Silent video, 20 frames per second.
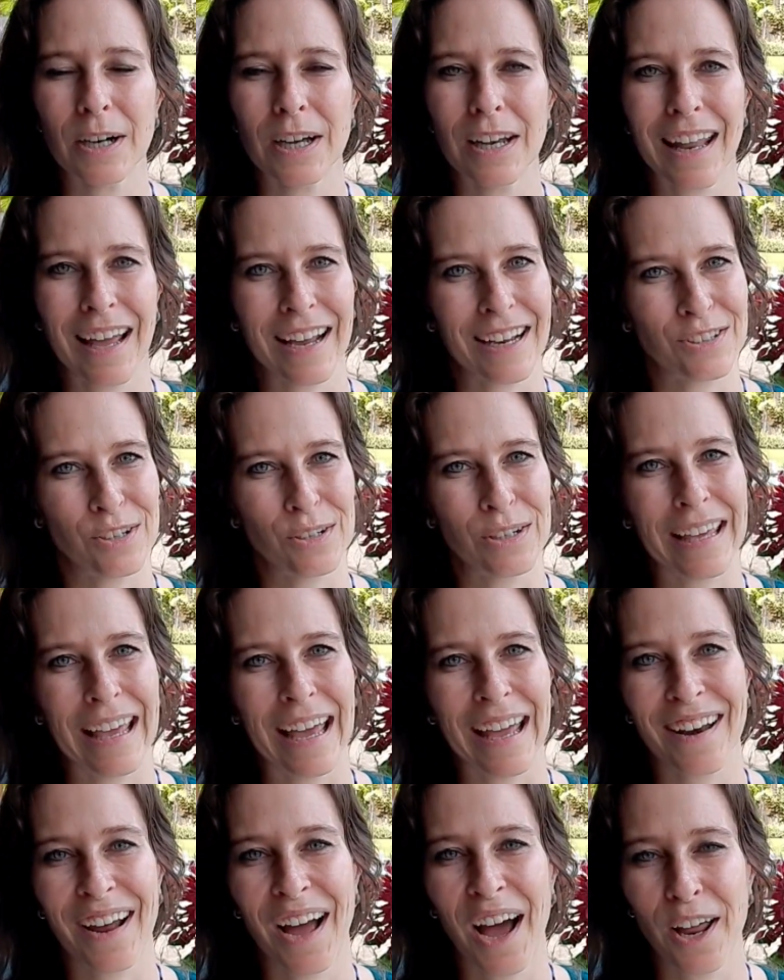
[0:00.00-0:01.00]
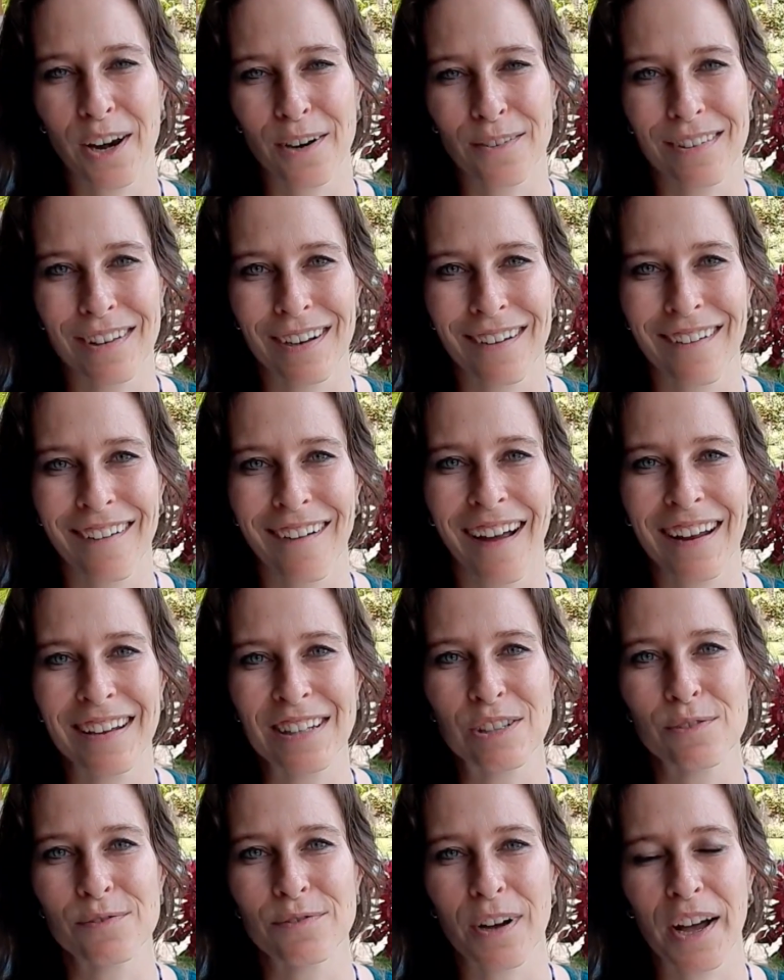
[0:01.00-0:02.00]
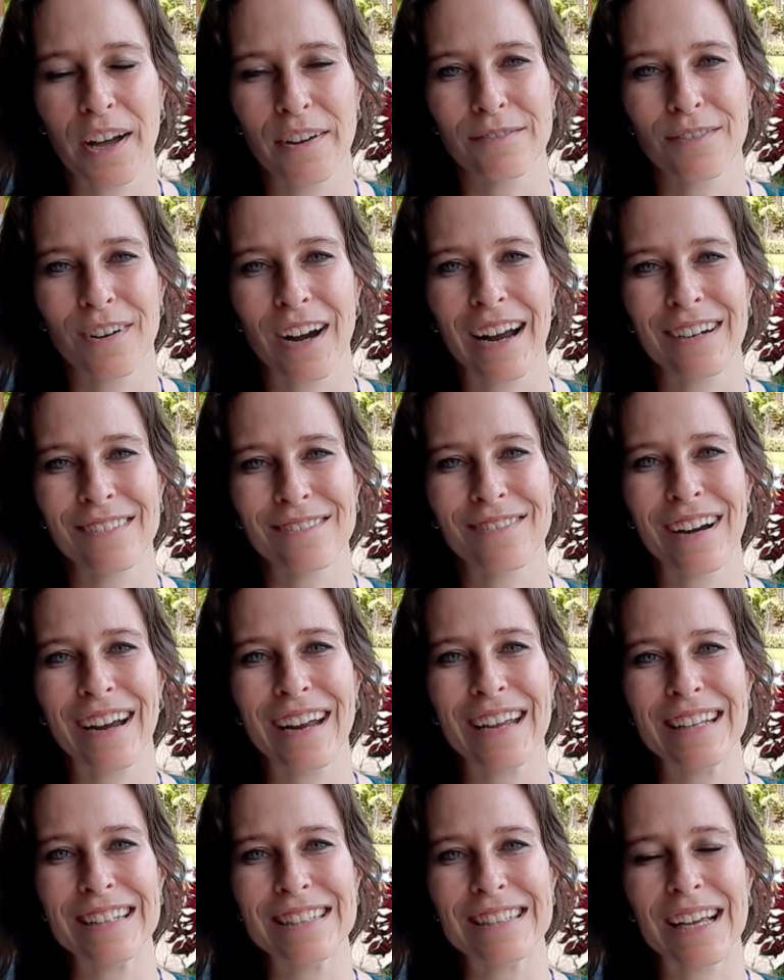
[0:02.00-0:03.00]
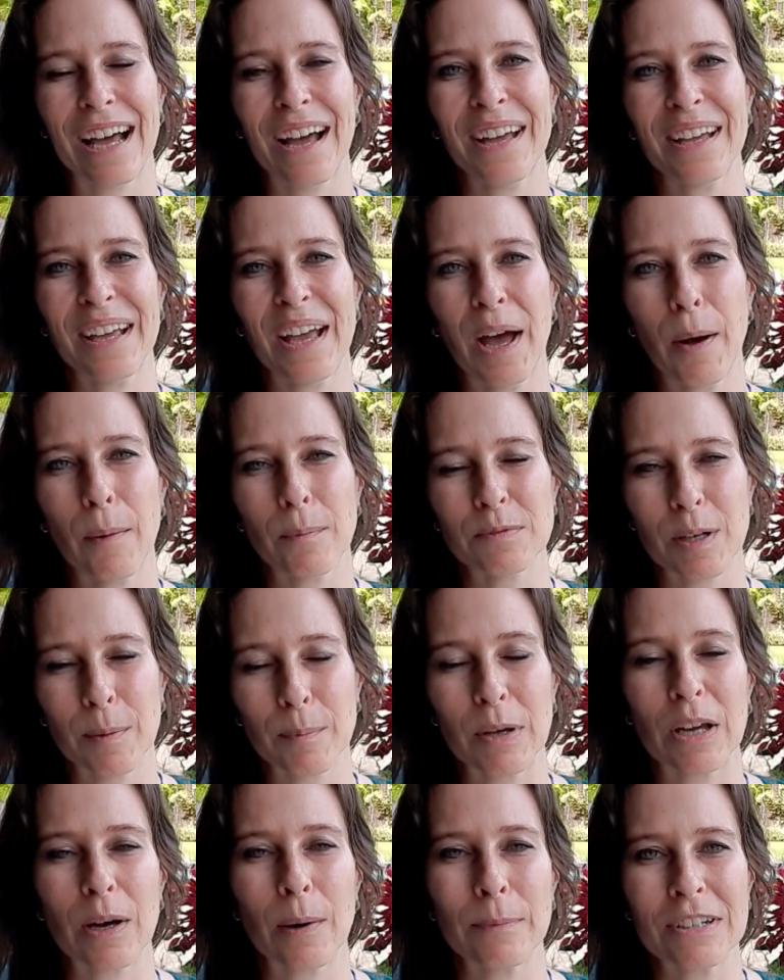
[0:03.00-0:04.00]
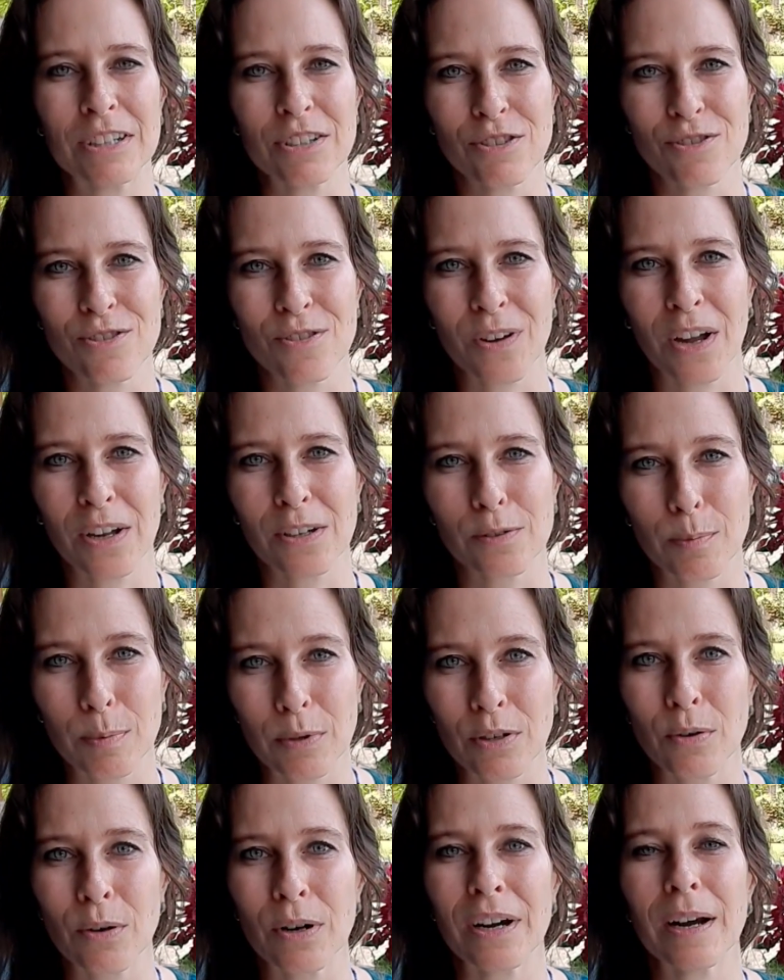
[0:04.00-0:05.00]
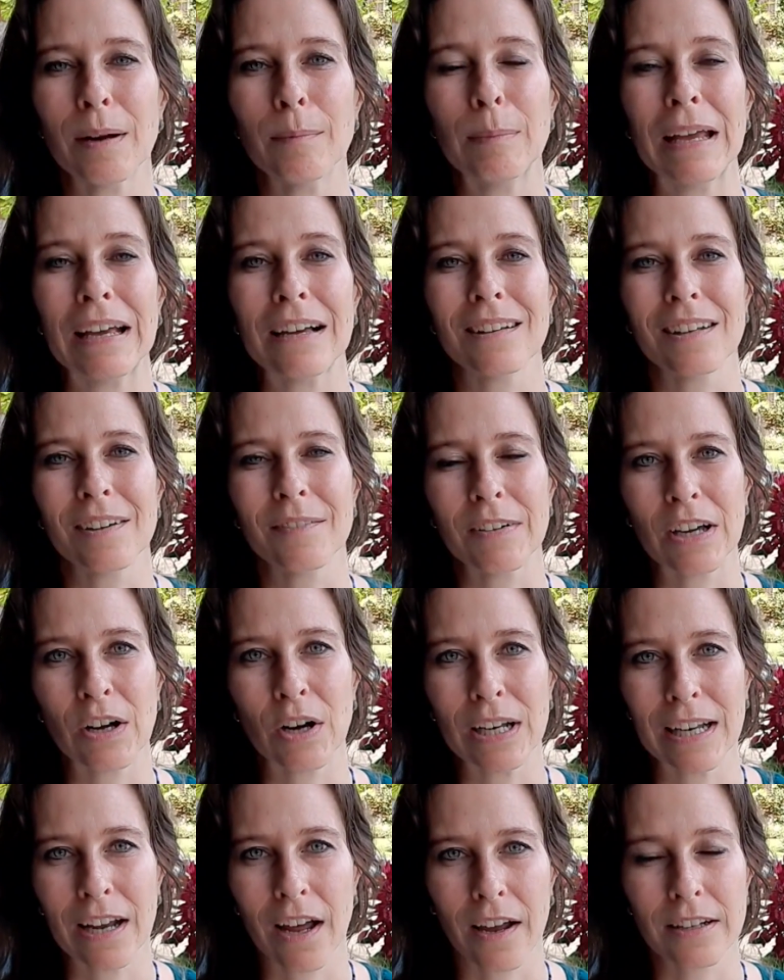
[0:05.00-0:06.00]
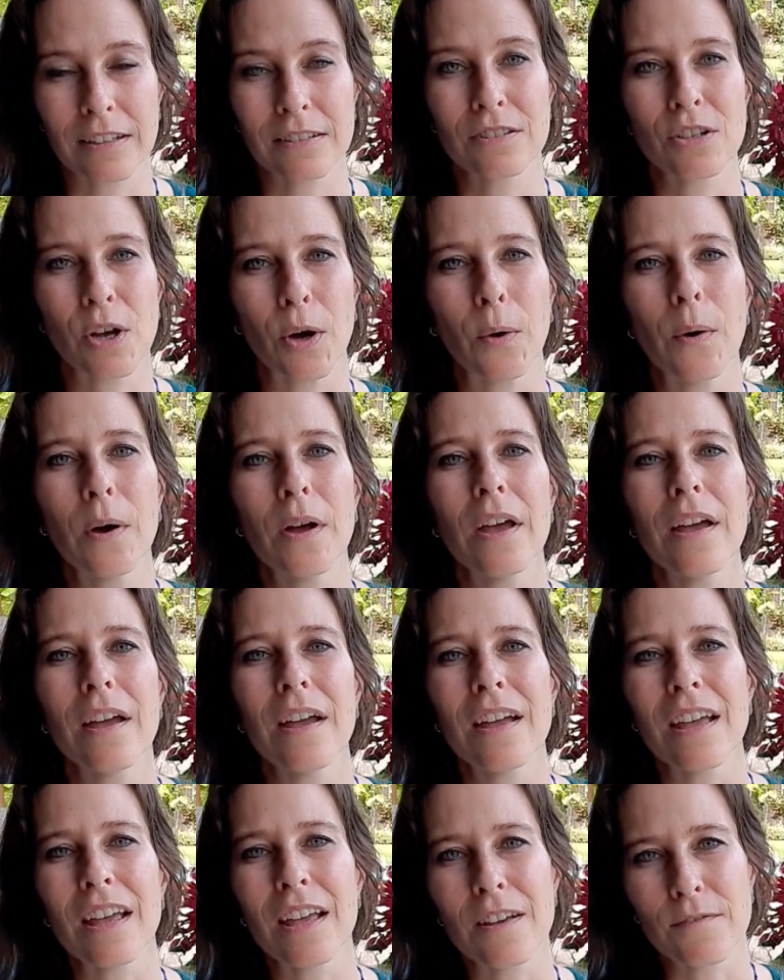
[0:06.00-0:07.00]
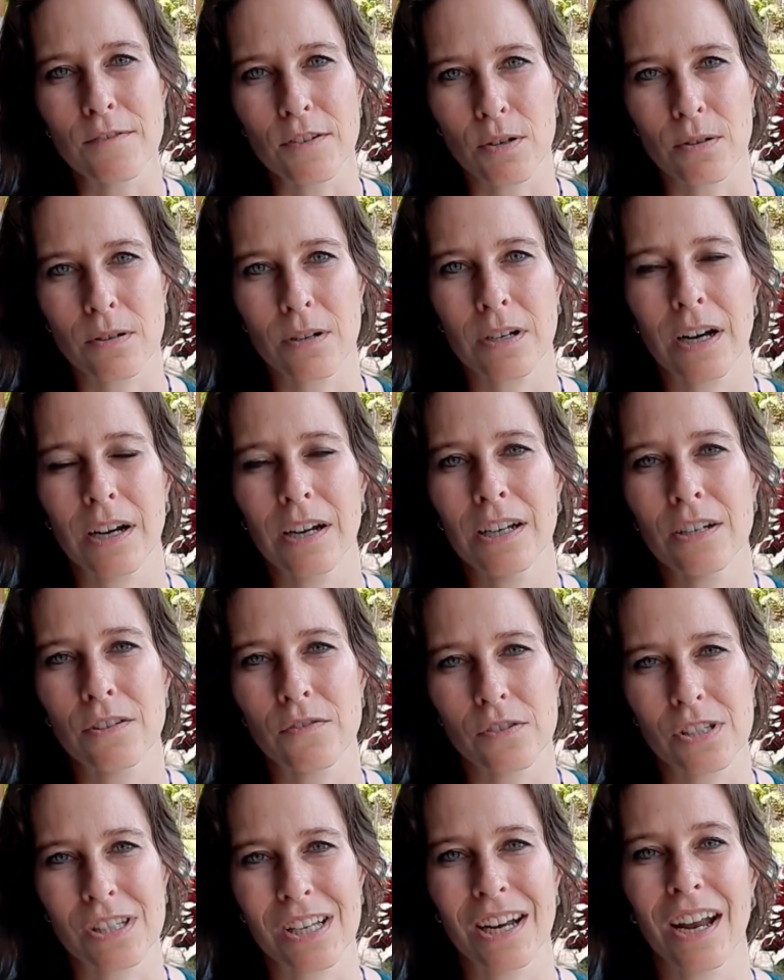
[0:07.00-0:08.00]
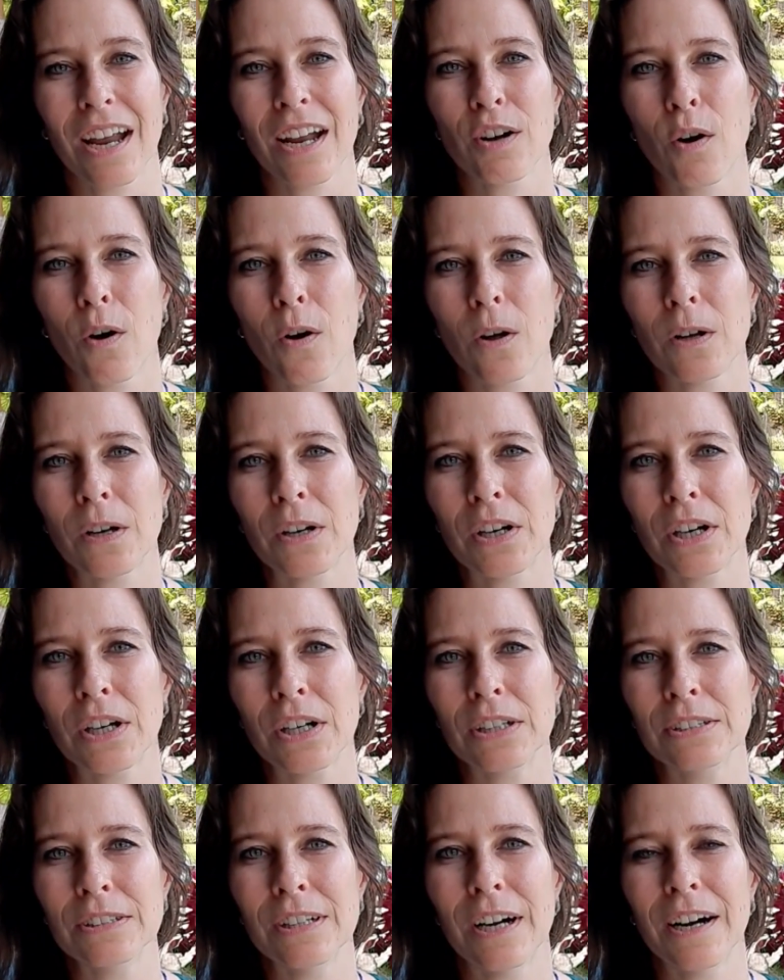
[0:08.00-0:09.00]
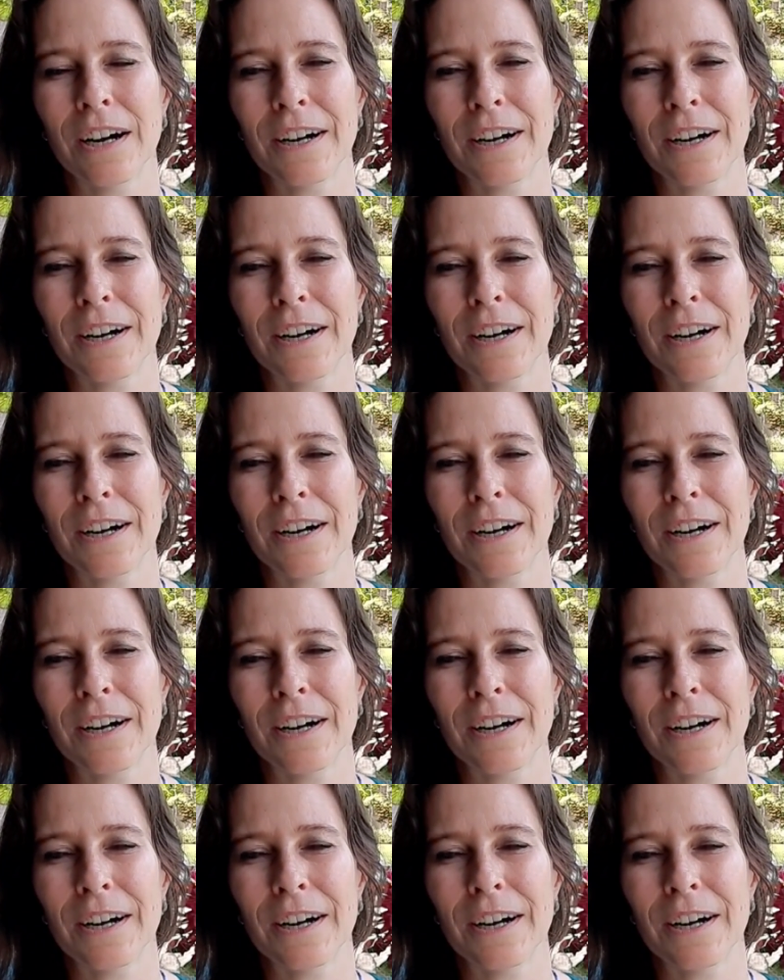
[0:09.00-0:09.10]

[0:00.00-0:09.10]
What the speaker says: like to get out of their 9-to-5 rat race. I help them become a digital entrepreneur and make a living online. So if you're interested at all on